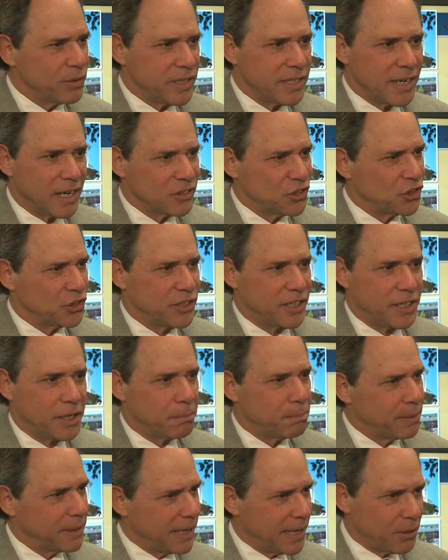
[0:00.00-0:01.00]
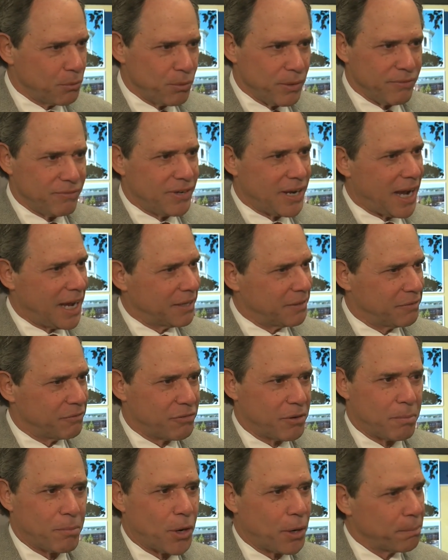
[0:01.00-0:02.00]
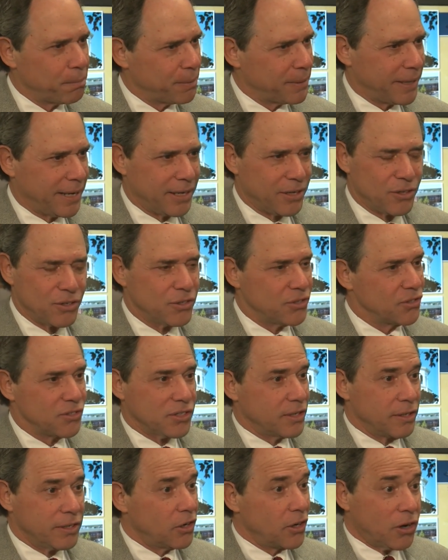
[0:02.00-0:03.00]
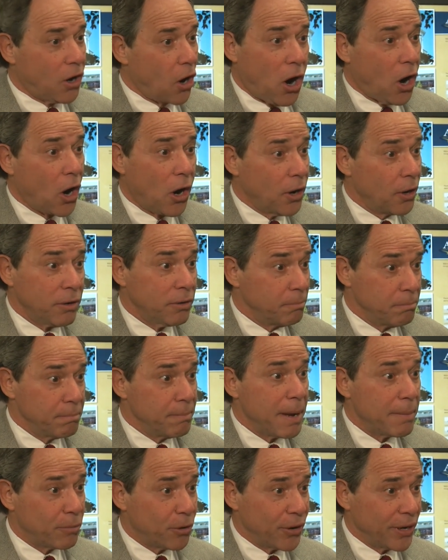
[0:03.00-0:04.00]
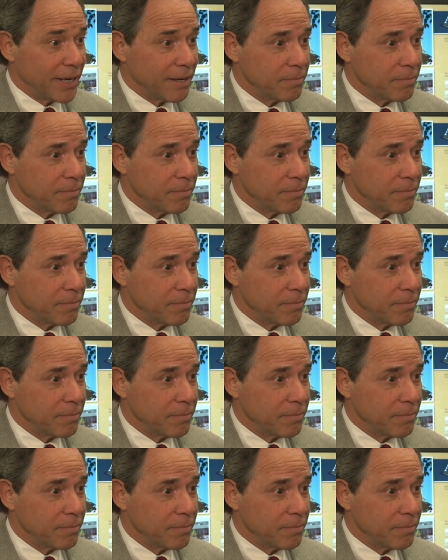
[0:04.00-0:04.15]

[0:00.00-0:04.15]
reduction in a plan we've gotten from our planners in our memory.